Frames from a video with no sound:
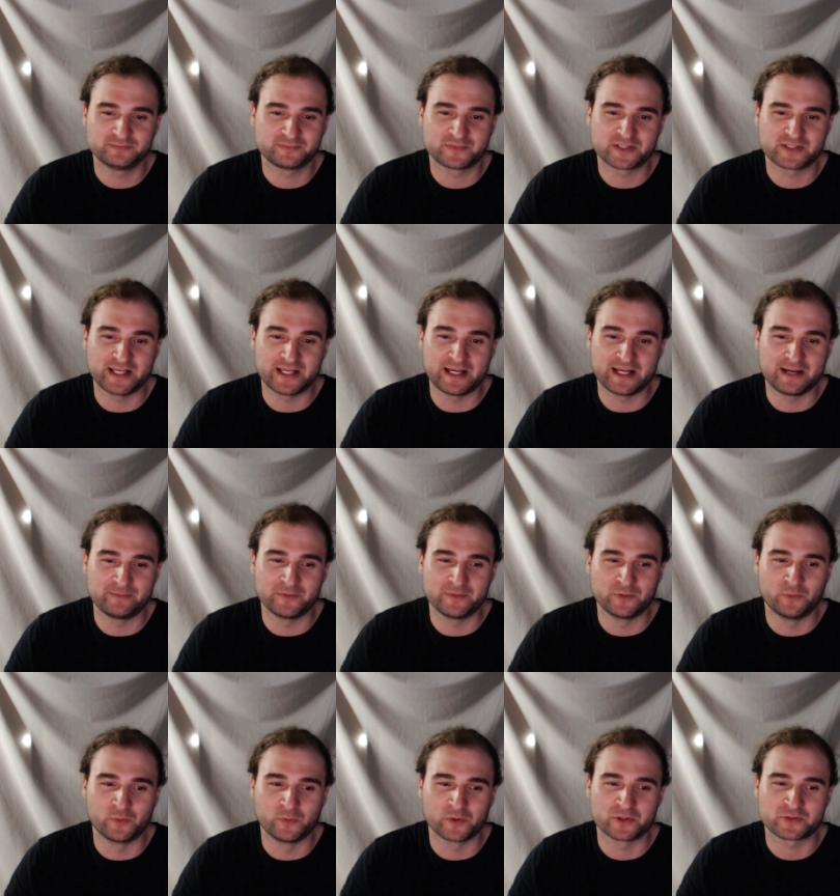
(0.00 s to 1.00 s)
say I'm the
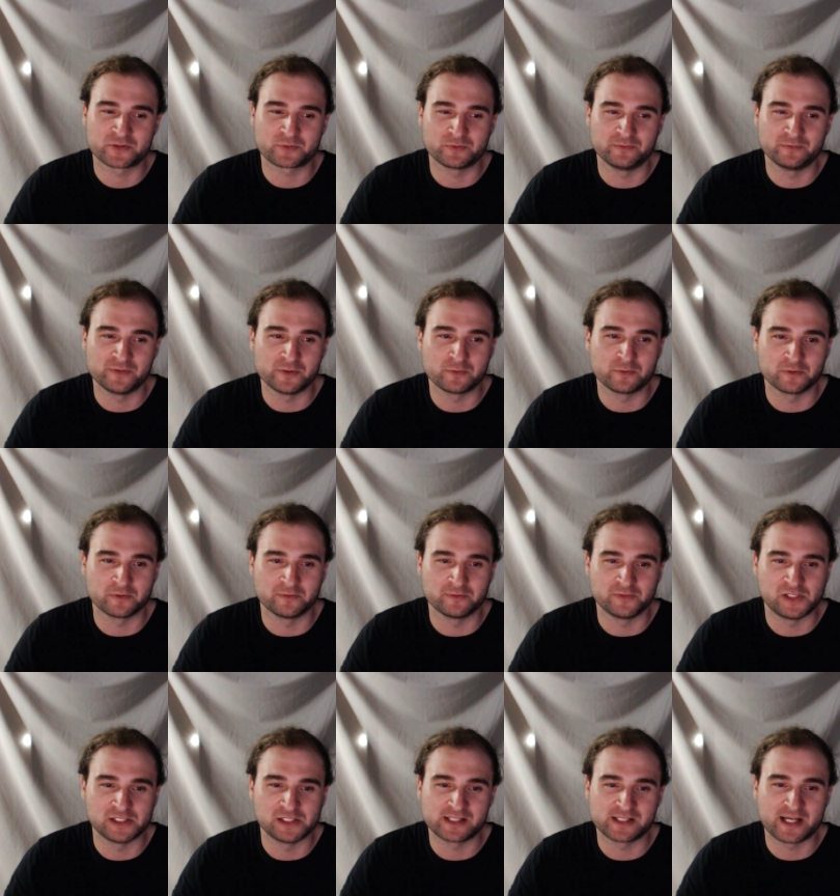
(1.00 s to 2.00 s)
worst reviewer of
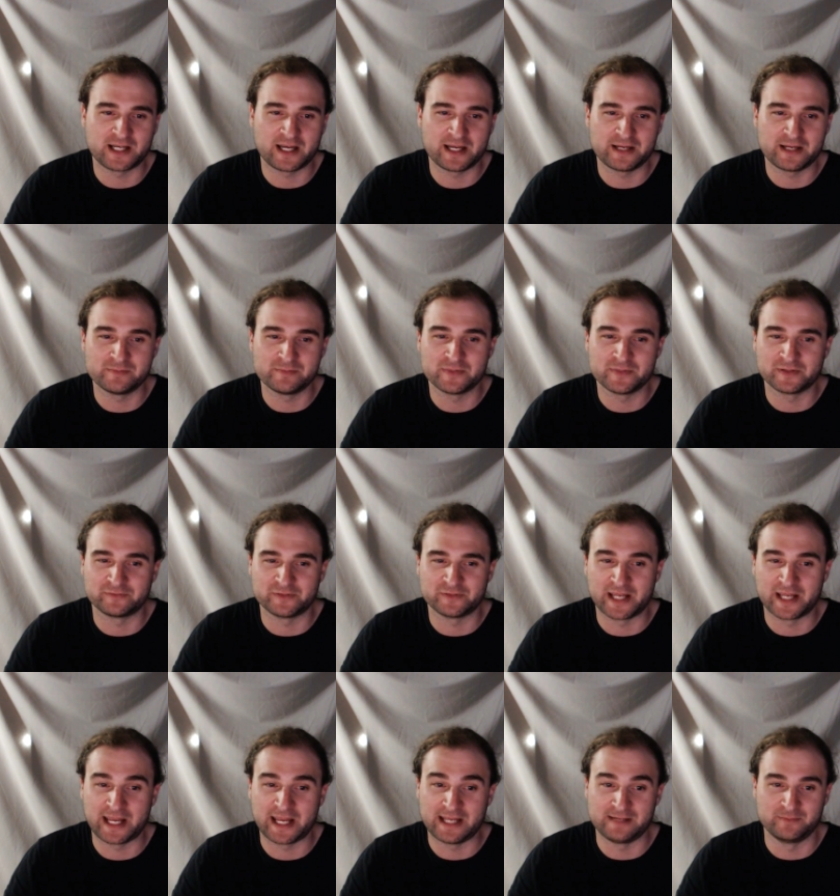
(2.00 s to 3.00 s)
all time if
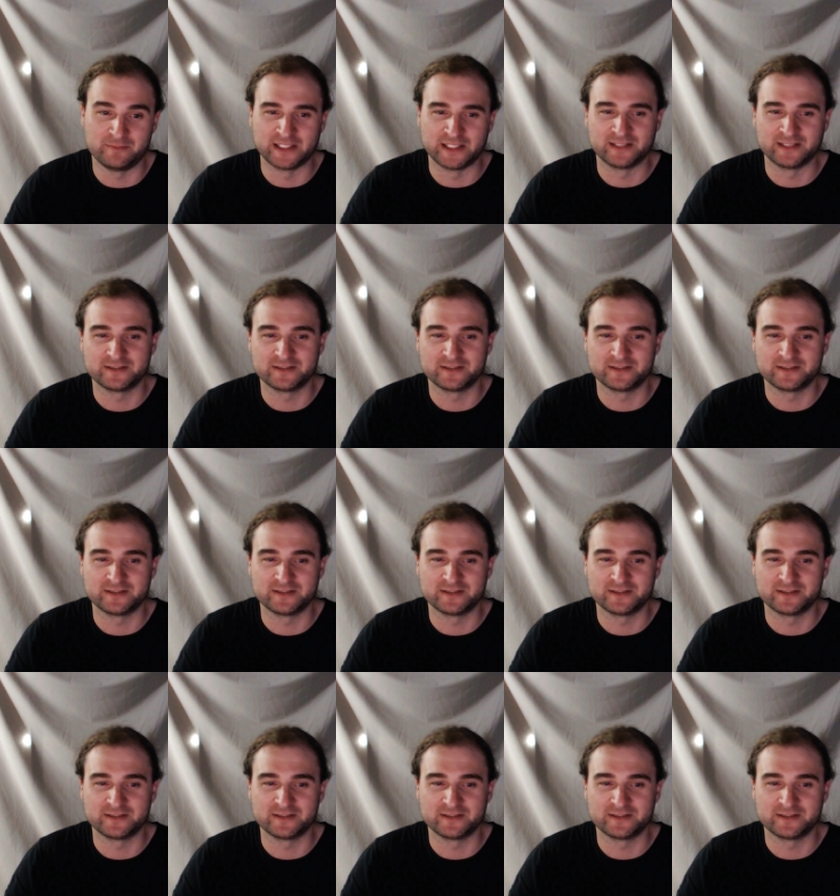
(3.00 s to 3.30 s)
you hate me.